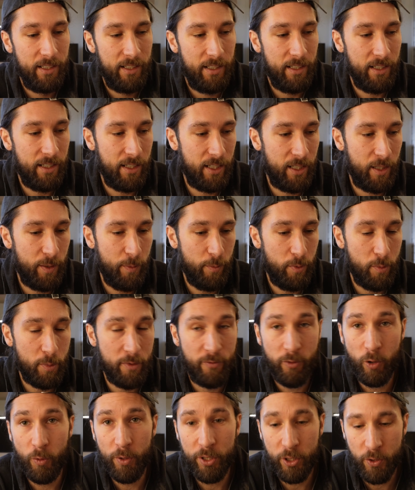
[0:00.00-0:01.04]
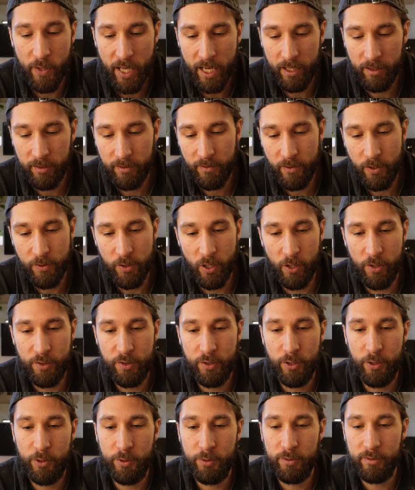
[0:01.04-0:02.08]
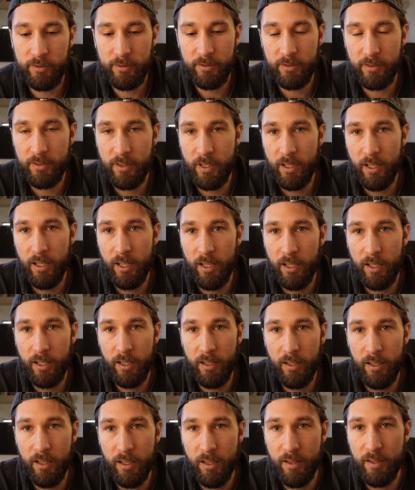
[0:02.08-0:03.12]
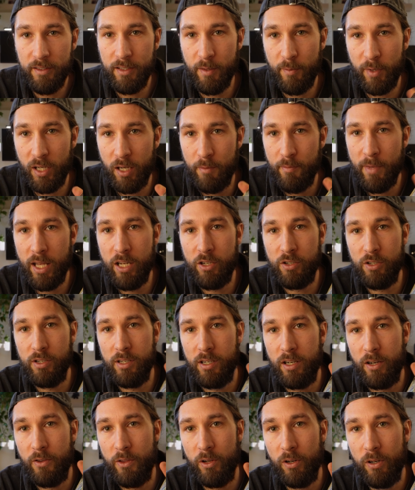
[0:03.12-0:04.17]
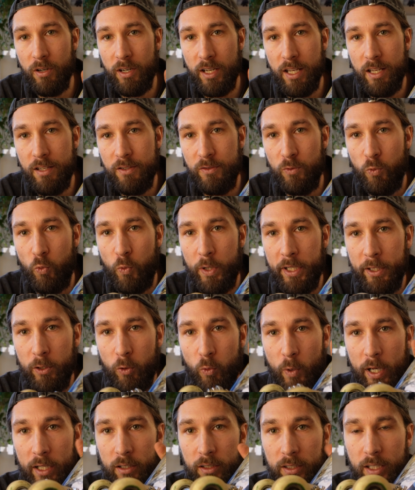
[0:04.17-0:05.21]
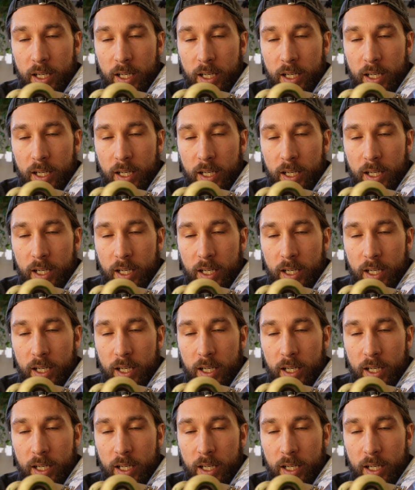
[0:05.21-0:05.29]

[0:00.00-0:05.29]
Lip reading: but before we do that, there's also something to mention here. There is wheel well